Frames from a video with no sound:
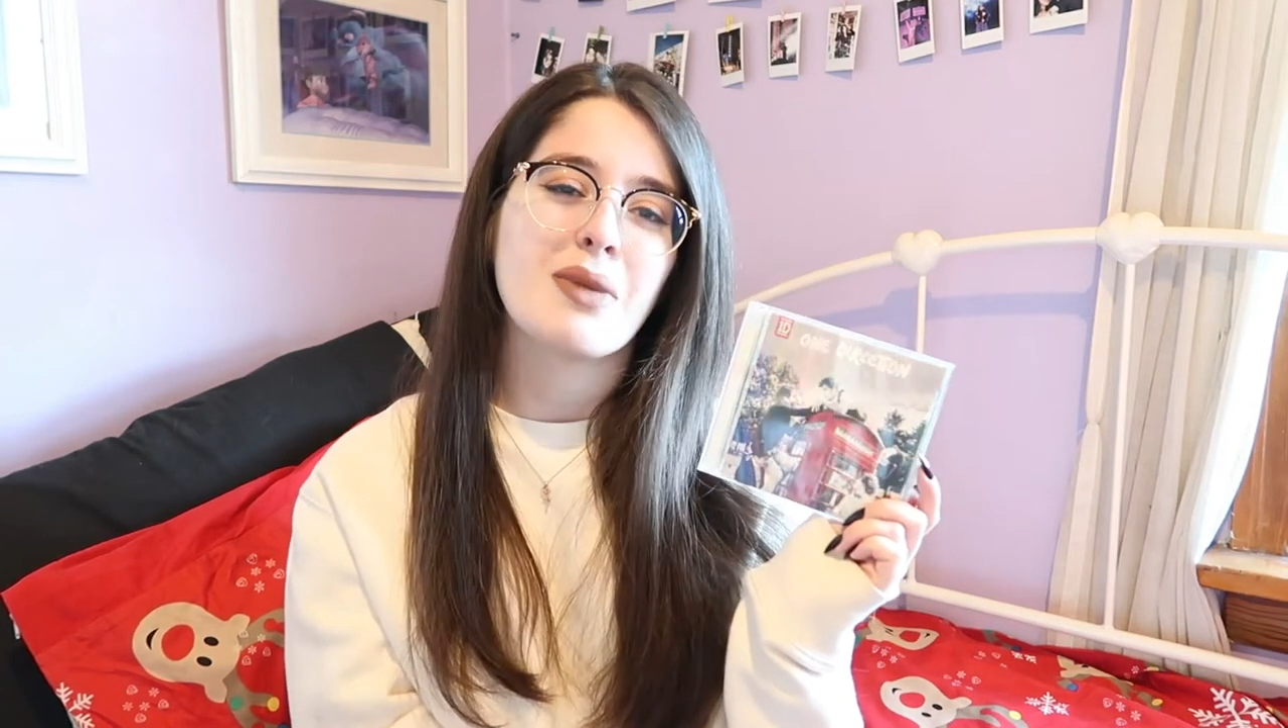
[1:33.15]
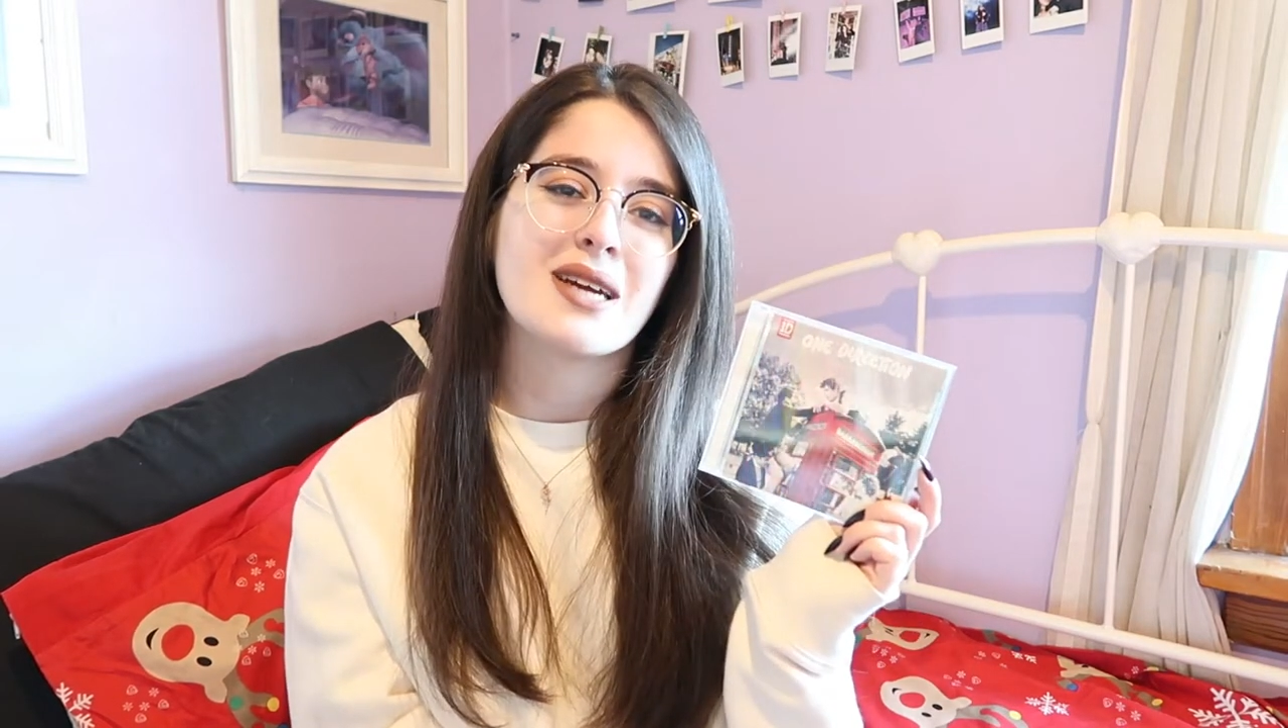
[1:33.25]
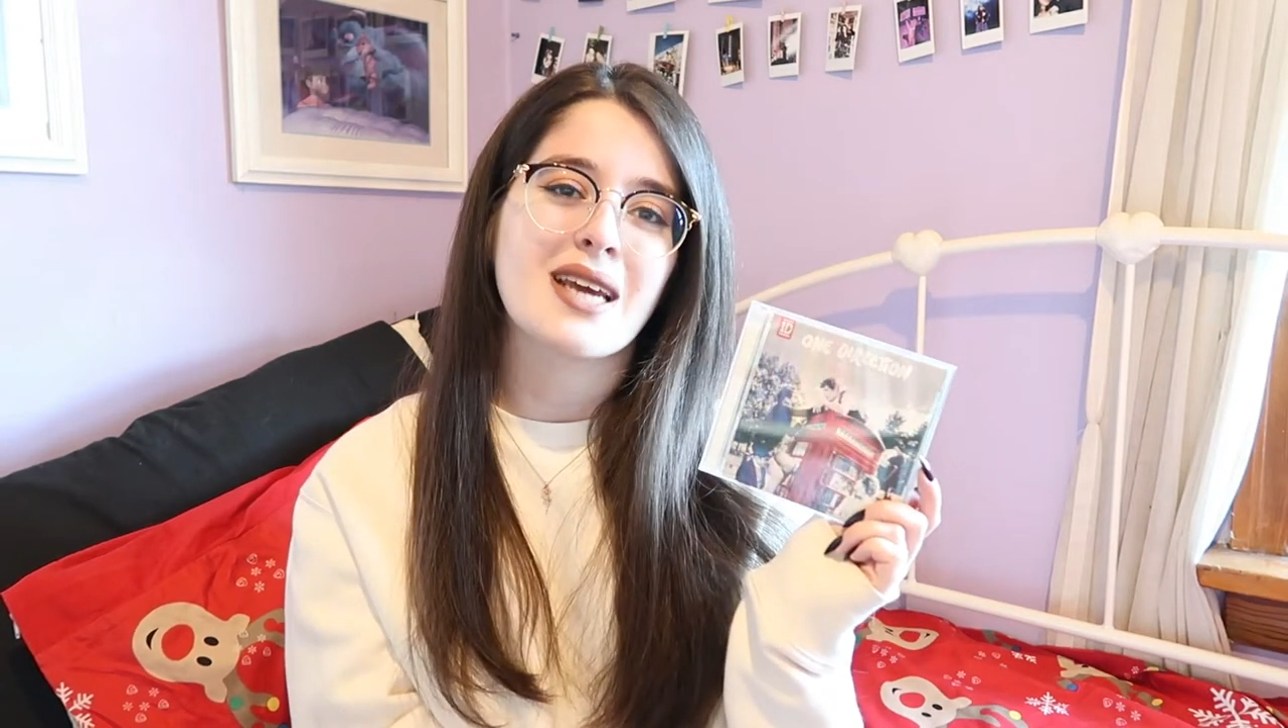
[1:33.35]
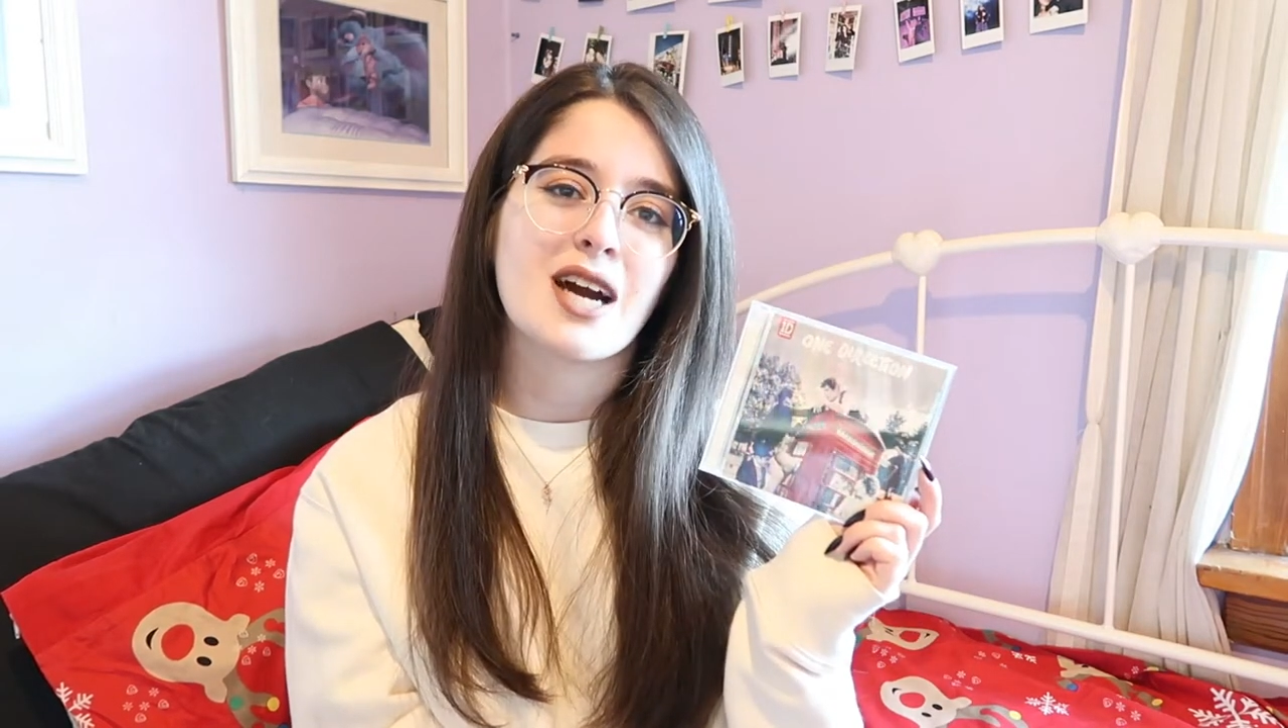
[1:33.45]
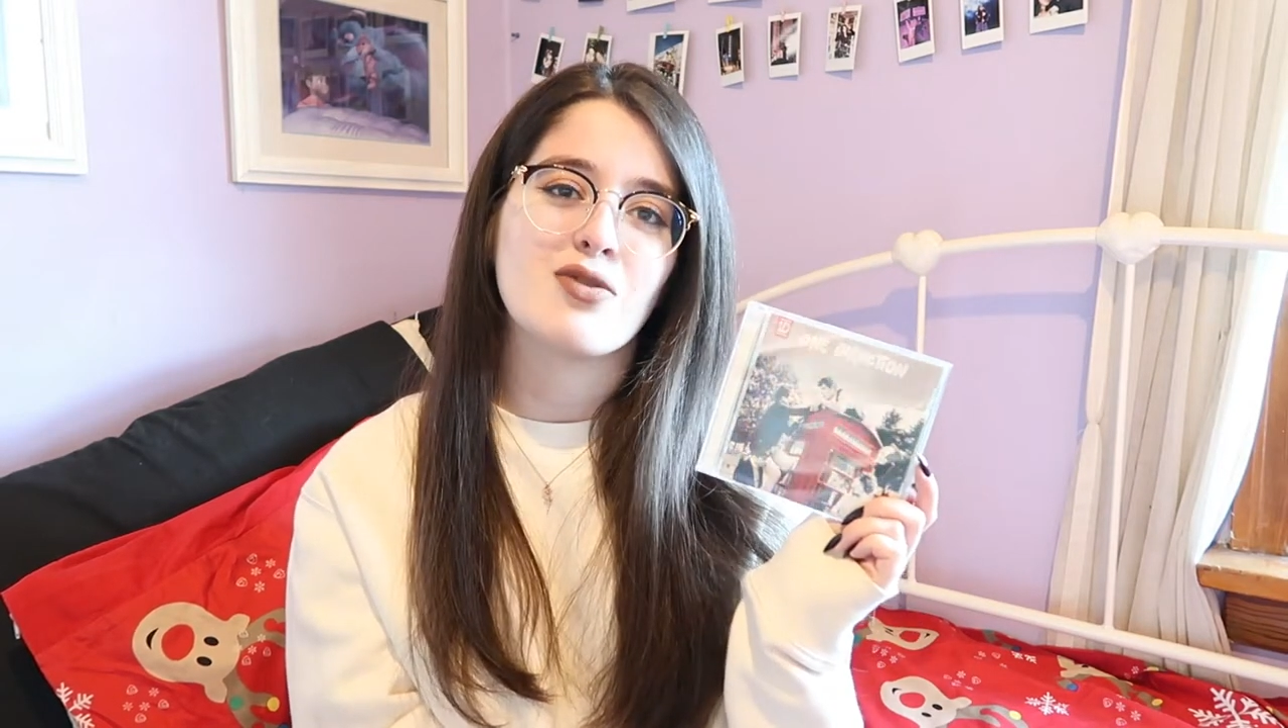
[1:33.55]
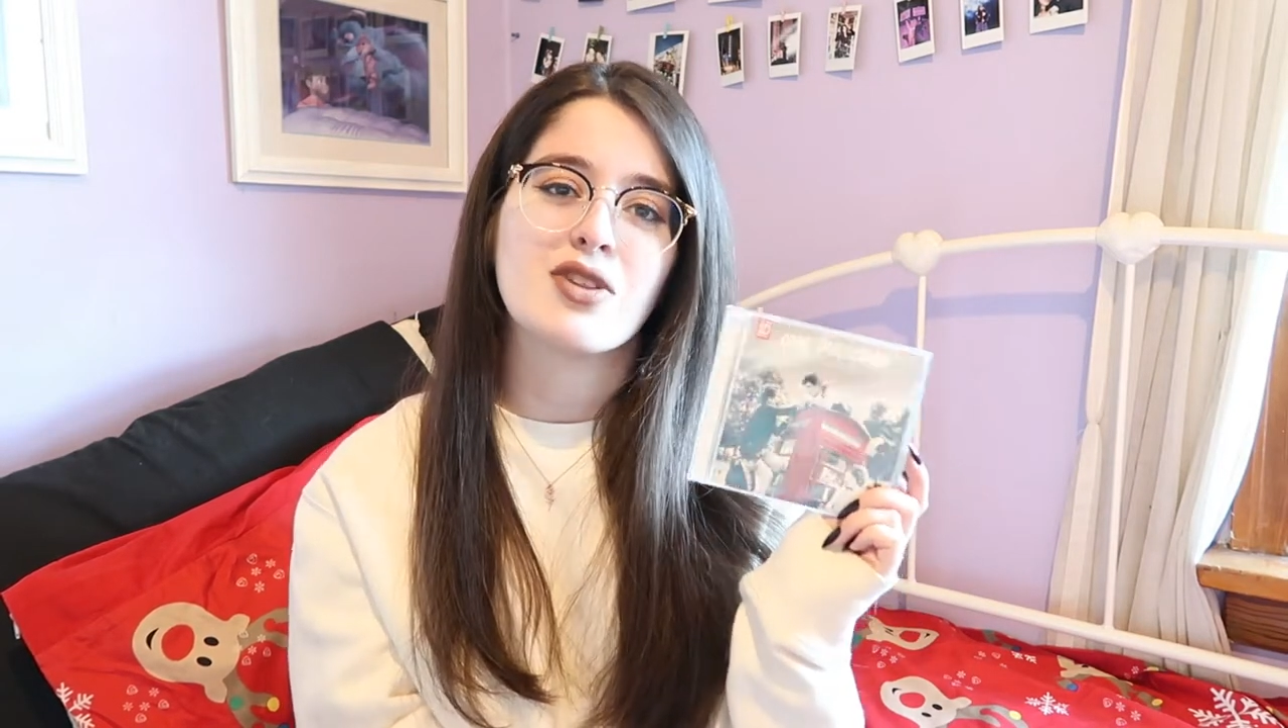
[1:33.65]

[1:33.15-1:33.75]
mind to have